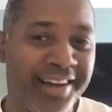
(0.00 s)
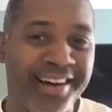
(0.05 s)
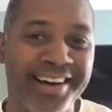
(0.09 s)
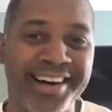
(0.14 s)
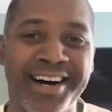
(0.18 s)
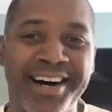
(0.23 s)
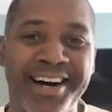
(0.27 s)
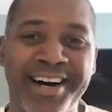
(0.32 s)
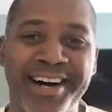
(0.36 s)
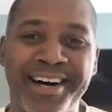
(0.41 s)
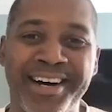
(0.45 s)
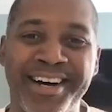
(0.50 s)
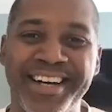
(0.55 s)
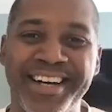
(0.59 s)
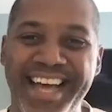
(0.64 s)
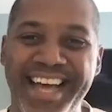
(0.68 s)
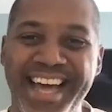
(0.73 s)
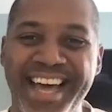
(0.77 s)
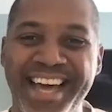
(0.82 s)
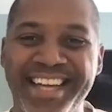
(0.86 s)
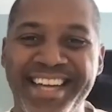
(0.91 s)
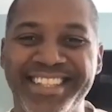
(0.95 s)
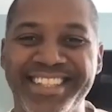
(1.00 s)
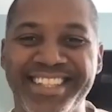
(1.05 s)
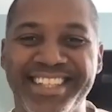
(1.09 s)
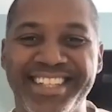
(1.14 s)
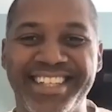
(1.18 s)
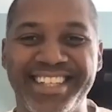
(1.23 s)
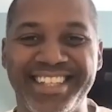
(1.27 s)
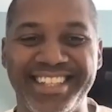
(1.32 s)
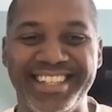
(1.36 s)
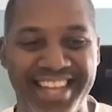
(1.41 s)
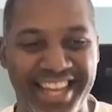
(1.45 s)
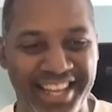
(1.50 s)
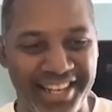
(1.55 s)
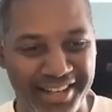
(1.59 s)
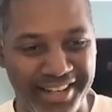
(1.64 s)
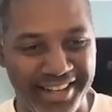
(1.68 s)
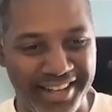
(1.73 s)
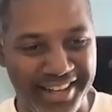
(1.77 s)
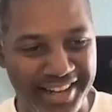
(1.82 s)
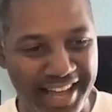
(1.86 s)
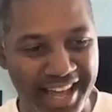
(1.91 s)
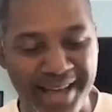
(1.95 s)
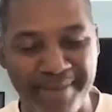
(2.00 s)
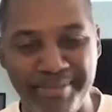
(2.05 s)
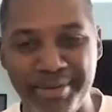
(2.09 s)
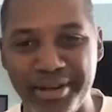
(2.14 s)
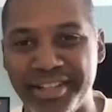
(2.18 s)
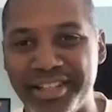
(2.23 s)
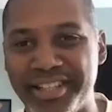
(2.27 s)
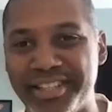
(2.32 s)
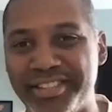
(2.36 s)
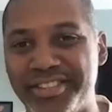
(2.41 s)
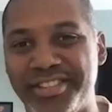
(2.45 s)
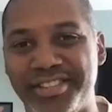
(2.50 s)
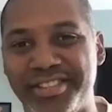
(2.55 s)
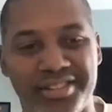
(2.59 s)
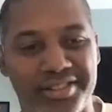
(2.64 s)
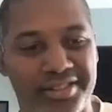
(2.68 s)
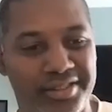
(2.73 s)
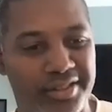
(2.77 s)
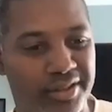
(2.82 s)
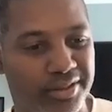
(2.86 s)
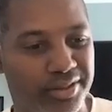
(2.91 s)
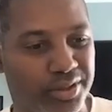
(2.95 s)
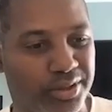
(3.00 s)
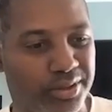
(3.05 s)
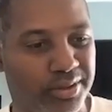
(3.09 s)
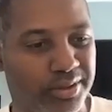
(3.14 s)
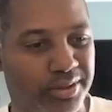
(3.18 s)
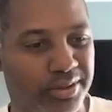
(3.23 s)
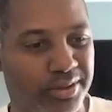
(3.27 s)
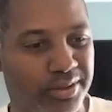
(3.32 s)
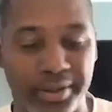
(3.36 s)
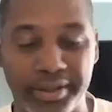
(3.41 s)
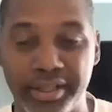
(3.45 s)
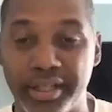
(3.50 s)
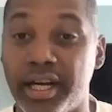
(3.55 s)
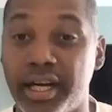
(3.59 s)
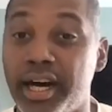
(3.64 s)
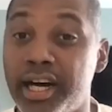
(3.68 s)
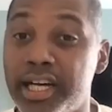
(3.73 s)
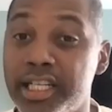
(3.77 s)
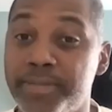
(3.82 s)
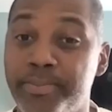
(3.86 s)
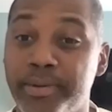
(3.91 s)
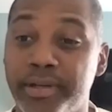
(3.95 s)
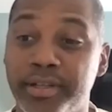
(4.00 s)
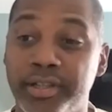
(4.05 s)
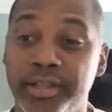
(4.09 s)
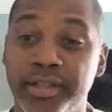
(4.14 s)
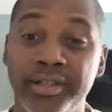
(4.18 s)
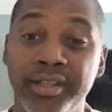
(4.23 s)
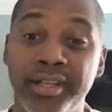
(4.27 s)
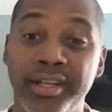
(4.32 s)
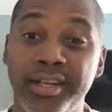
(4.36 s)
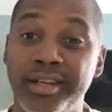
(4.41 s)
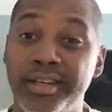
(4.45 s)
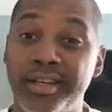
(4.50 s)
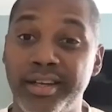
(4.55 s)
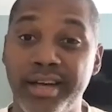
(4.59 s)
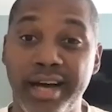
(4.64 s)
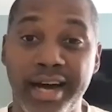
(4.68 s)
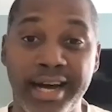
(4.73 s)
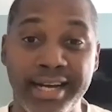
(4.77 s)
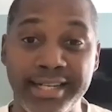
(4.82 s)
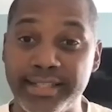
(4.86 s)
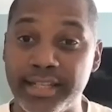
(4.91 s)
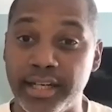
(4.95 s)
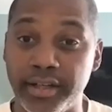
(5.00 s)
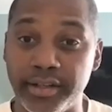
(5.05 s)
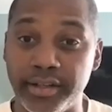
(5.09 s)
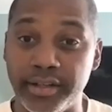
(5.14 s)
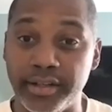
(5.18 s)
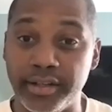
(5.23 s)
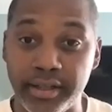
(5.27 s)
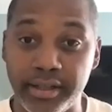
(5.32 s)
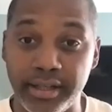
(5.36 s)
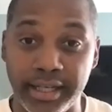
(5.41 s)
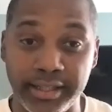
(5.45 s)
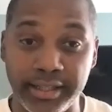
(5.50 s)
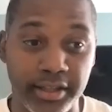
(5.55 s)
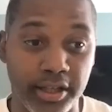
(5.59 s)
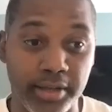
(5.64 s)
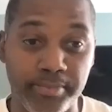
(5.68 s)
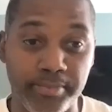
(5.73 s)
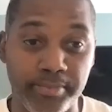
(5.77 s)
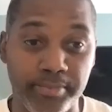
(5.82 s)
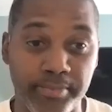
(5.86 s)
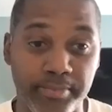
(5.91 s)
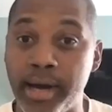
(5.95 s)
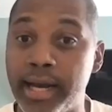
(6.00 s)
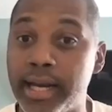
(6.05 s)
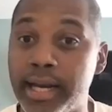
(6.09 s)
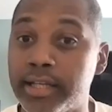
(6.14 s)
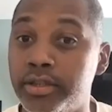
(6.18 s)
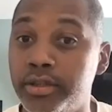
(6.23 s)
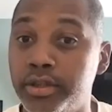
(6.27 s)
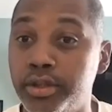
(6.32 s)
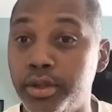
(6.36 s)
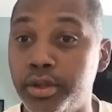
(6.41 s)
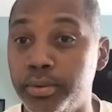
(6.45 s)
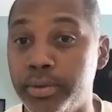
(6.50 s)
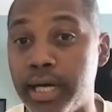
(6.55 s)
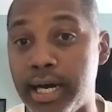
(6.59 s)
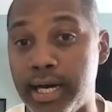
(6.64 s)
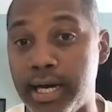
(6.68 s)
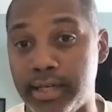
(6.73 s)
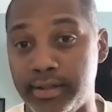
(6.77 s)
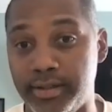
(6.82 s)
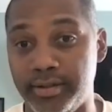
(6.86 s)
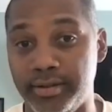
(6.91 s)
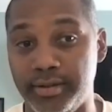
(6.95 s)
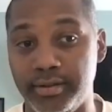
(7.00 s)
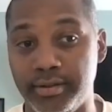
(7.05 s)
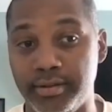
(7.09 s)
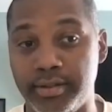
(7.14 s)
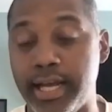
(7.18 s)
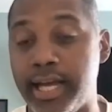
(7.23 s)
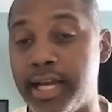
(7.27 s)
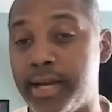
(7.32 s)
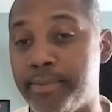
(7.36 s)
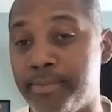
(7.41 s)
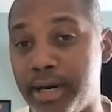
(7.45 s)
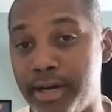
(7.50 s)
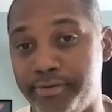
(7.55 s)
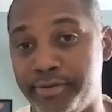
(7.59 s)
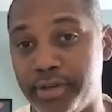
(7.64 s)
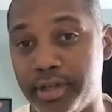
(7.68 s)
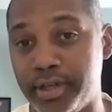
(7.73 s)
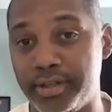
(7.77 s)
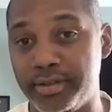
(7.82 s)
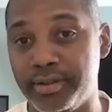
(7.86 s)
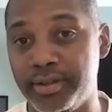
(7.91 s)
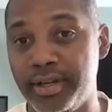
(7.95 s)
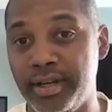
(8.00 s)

Uh, and uh, in the ambulance, going to the hospital, I tell the I tell the paramedics, do not take my foot.